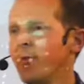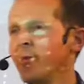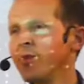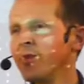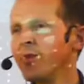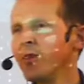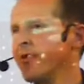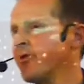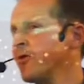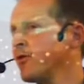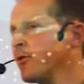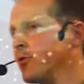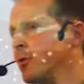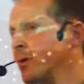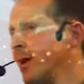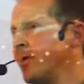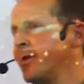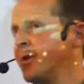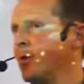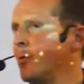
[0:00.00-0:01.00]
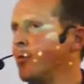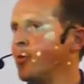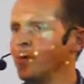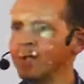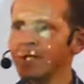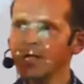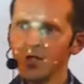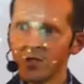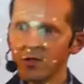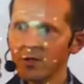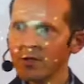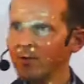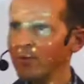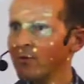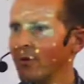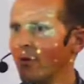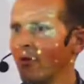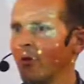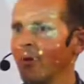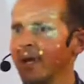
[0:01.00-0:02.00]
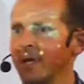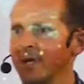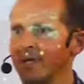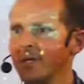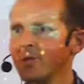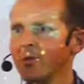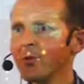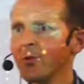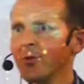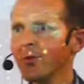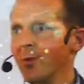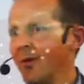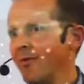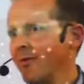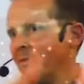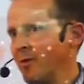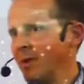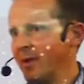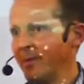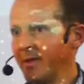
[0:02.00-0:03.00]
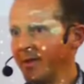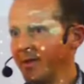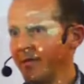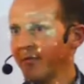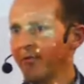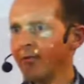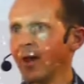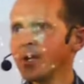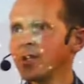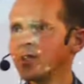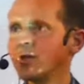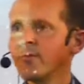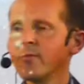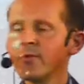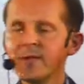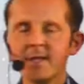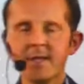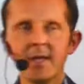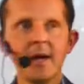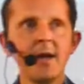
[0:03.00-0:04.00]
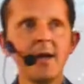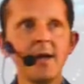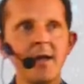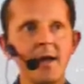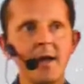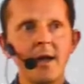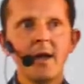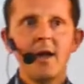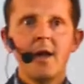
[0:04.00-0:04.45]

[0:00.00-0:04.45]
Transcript: from the Earth, you look at the opposition always, so you have a limited fraction of the sky.